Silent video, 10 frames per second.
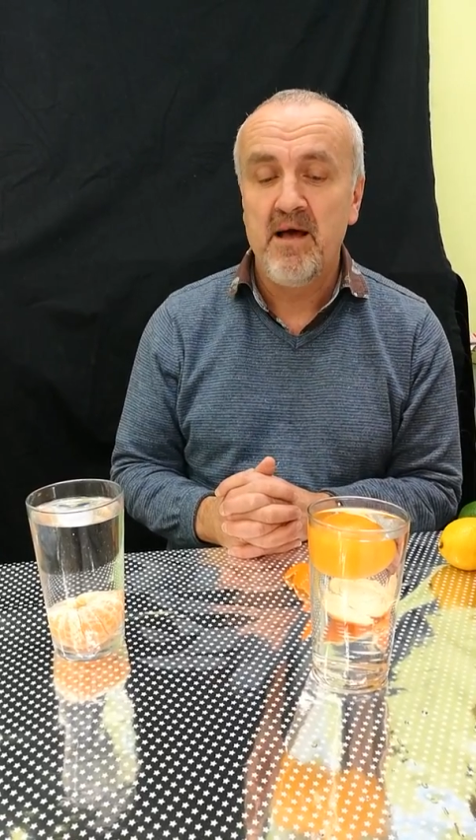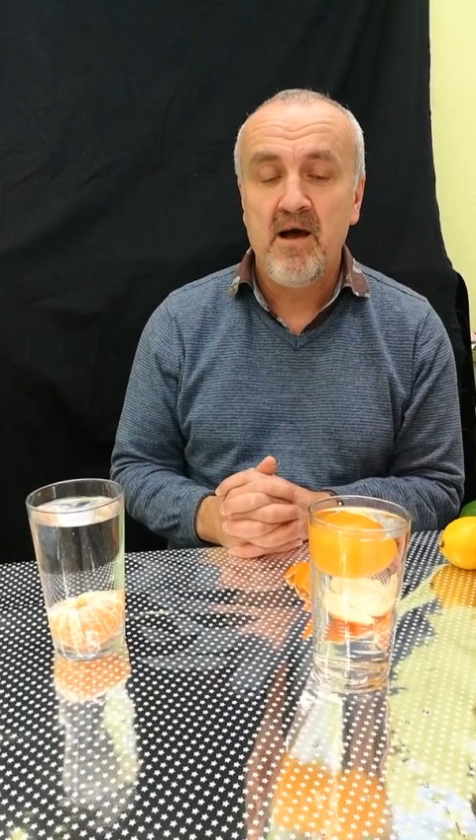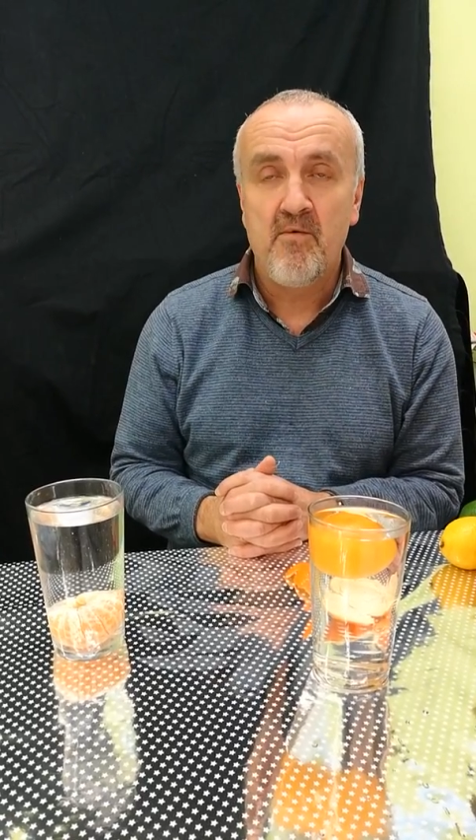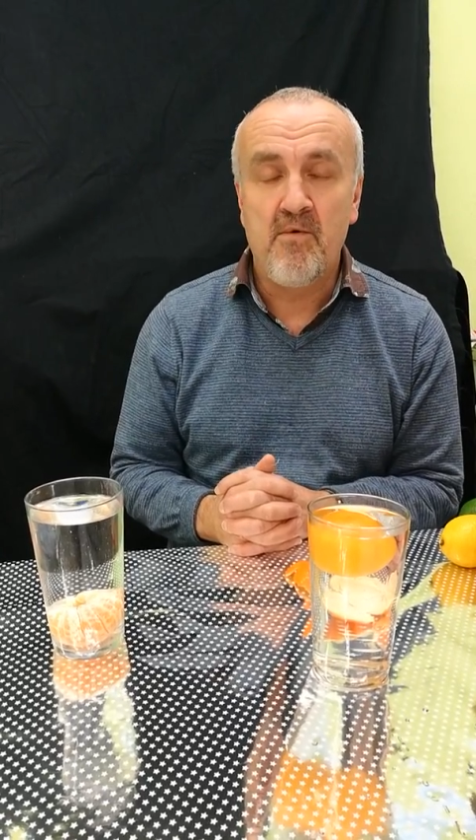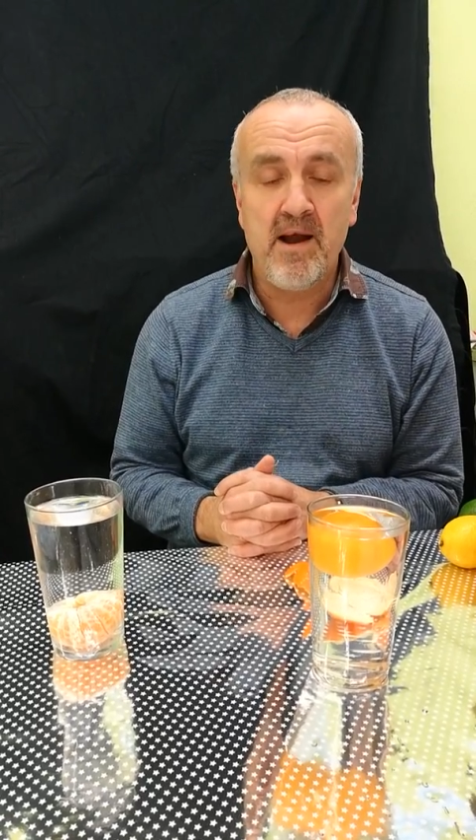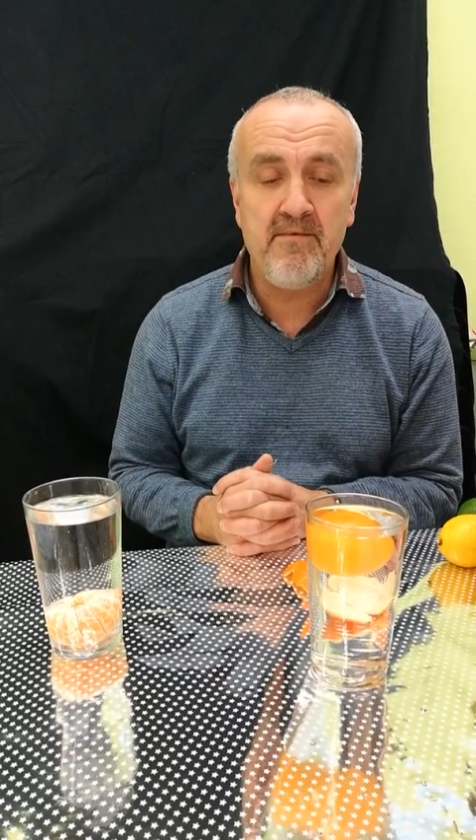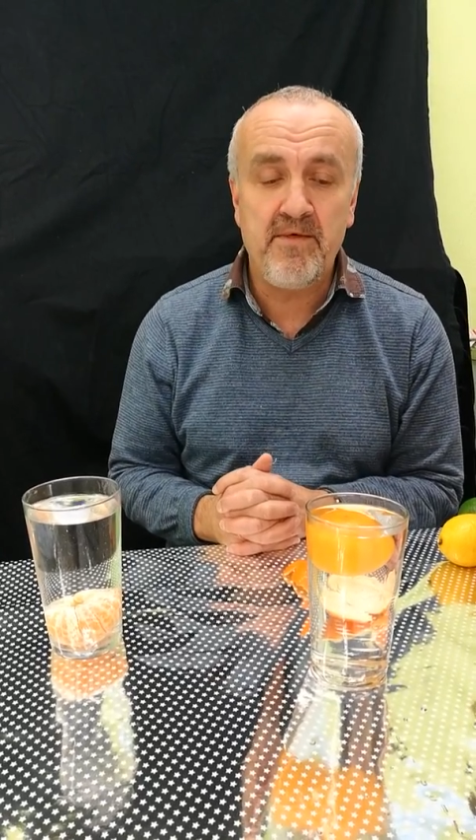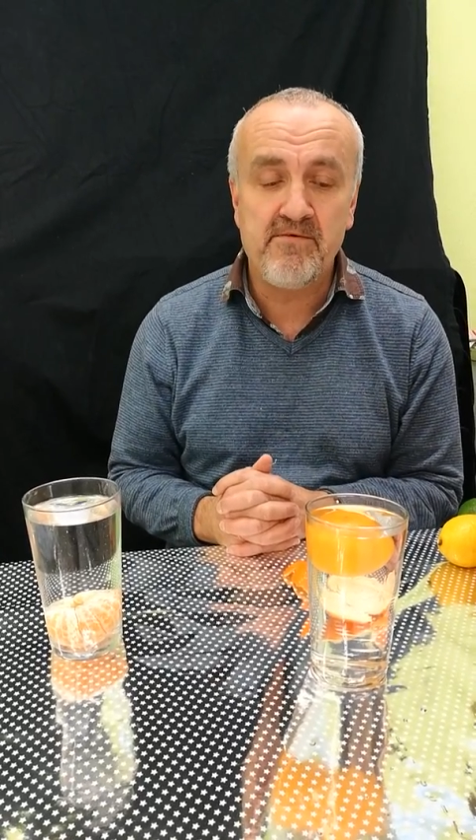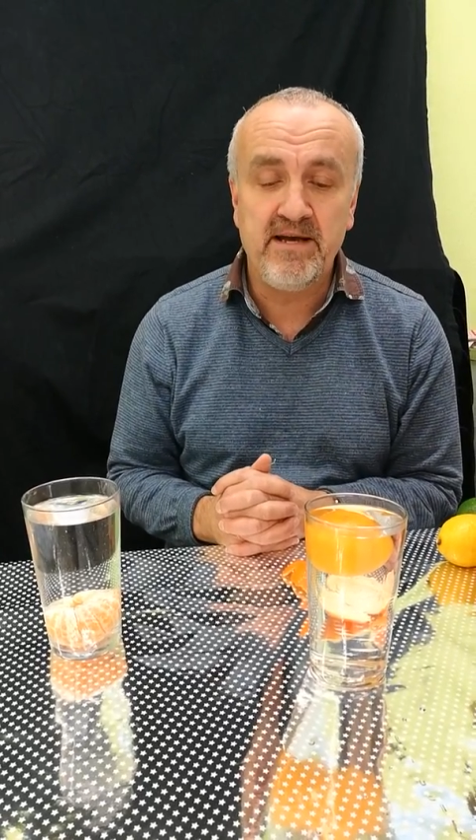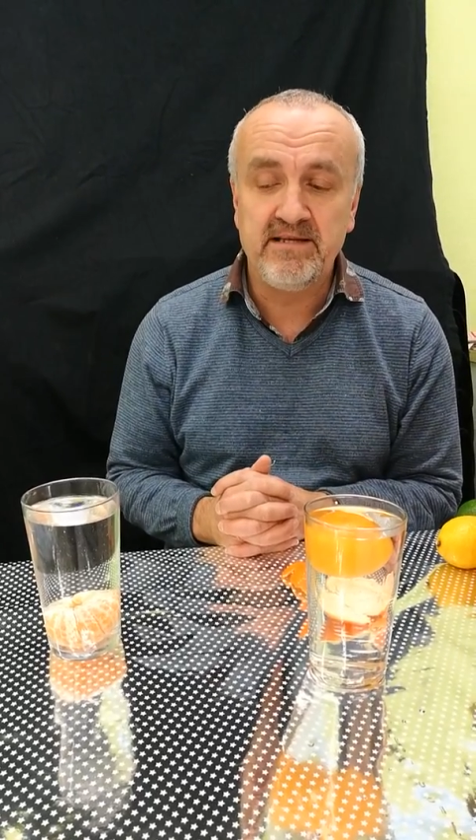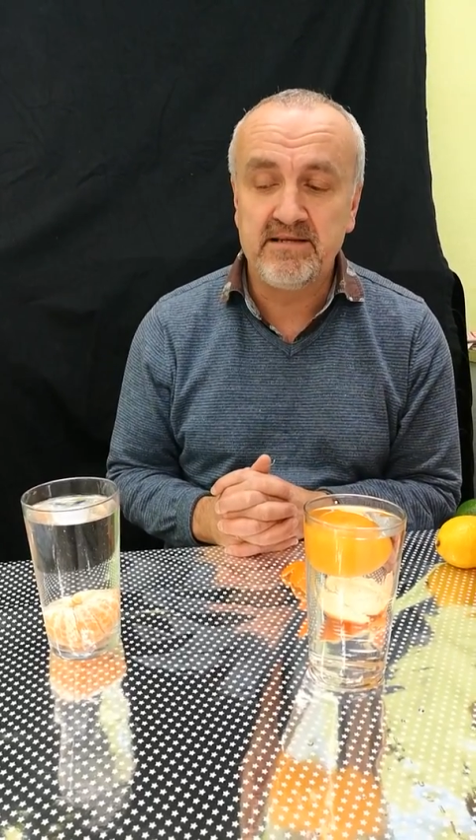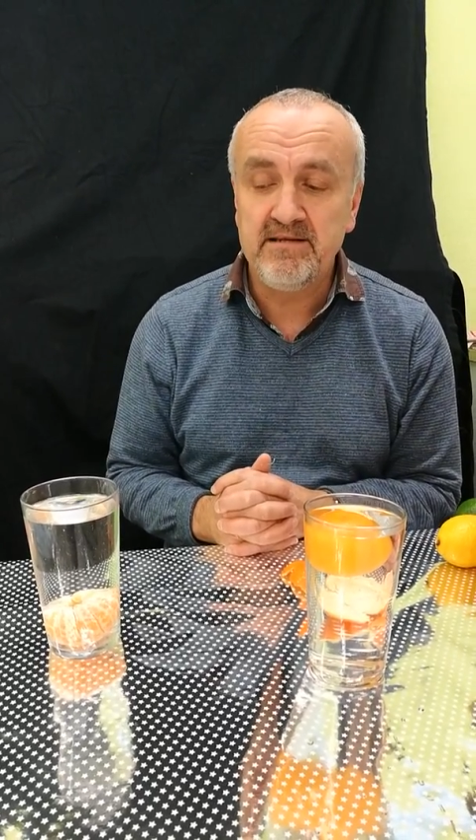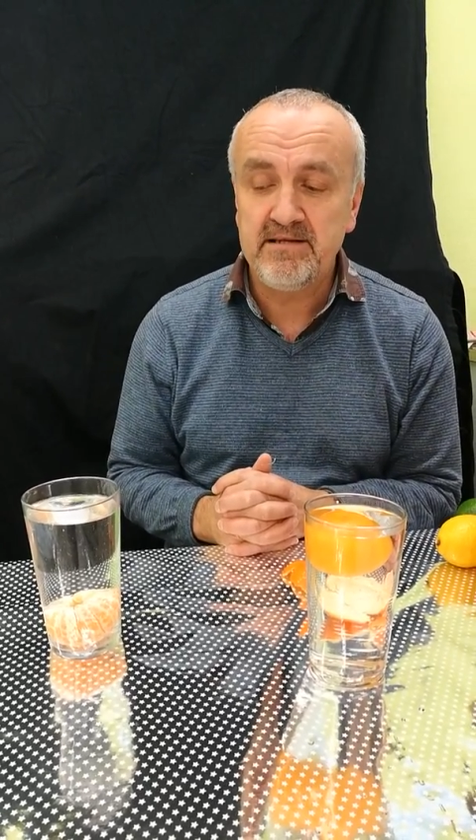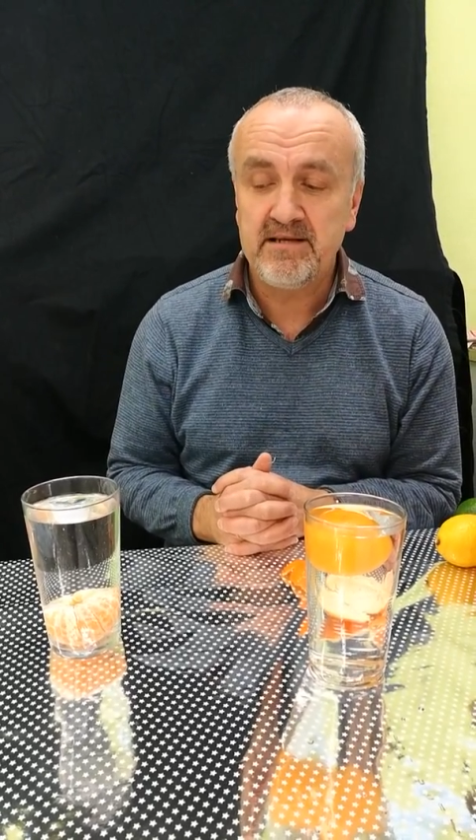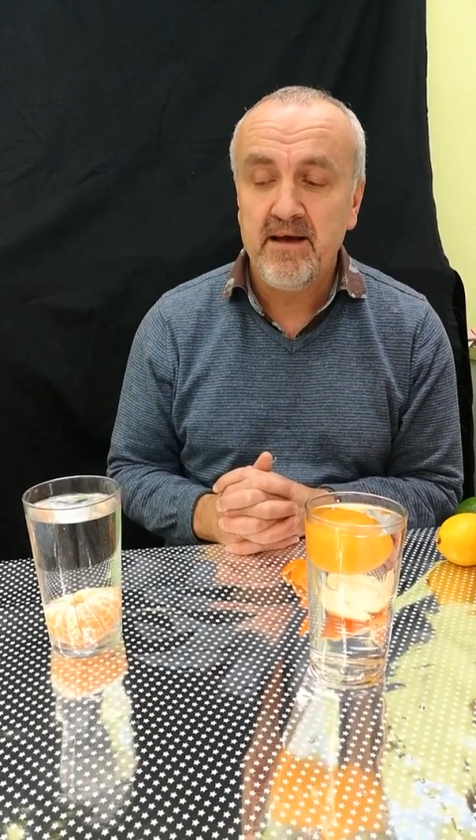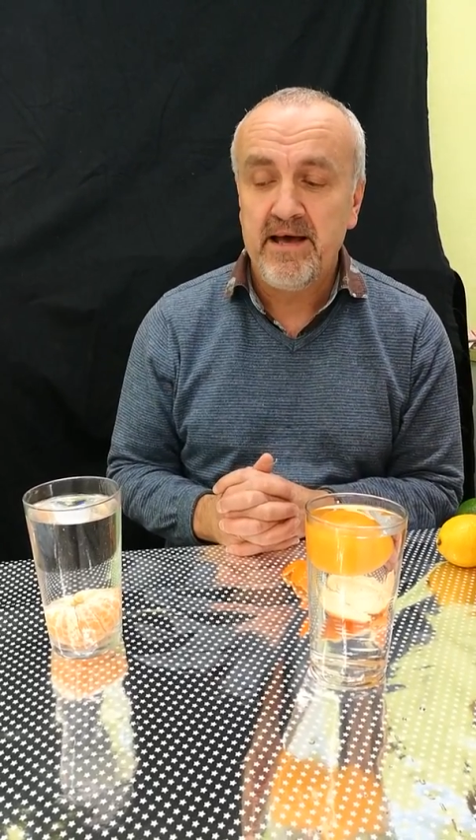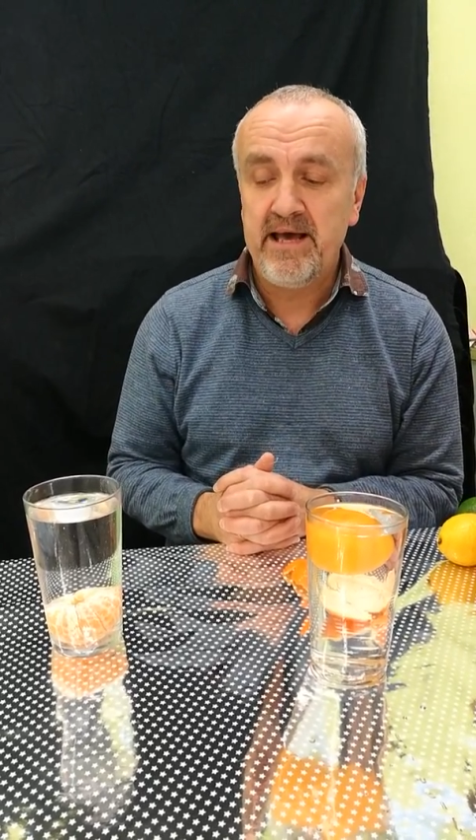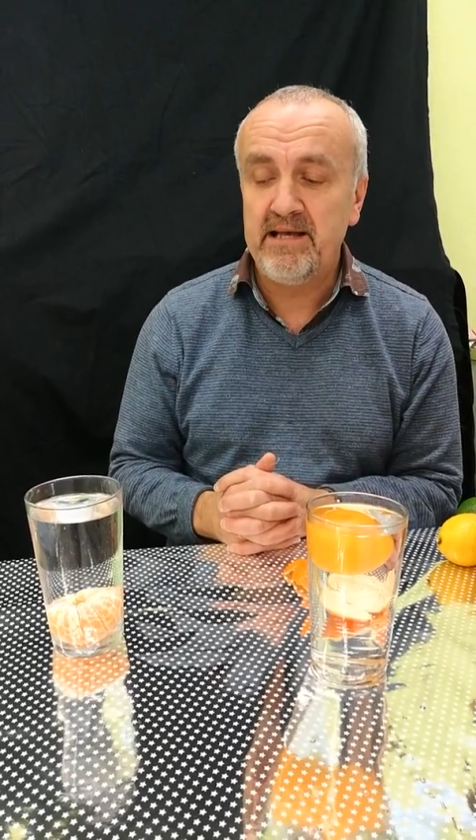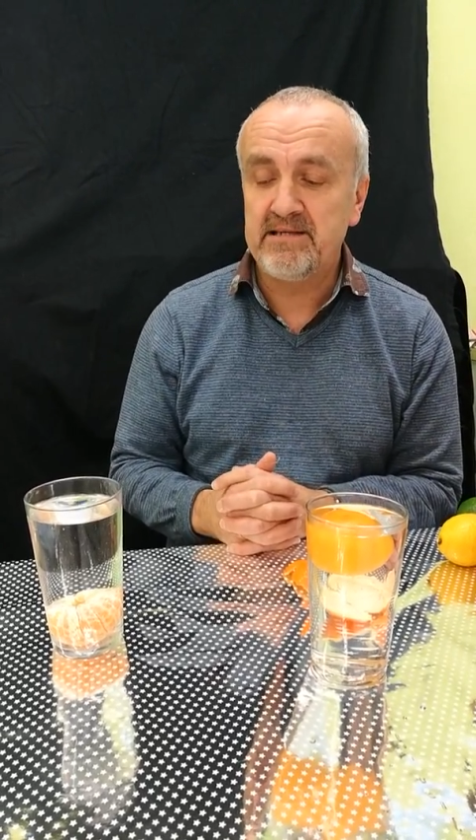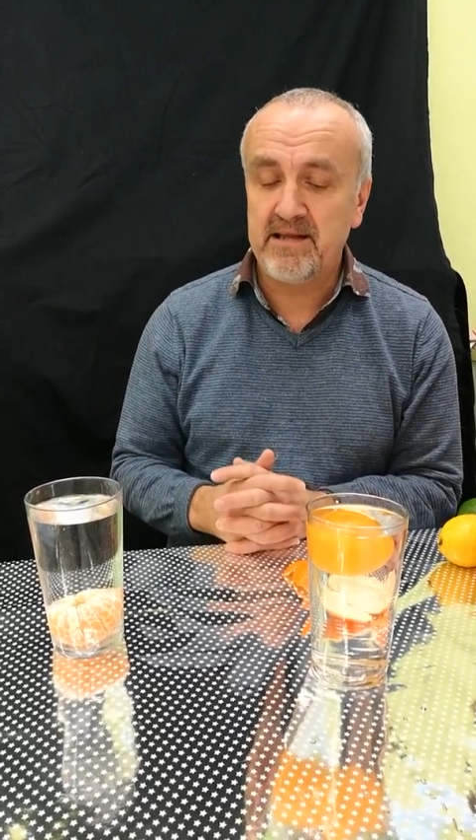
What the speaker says: One of the reasons is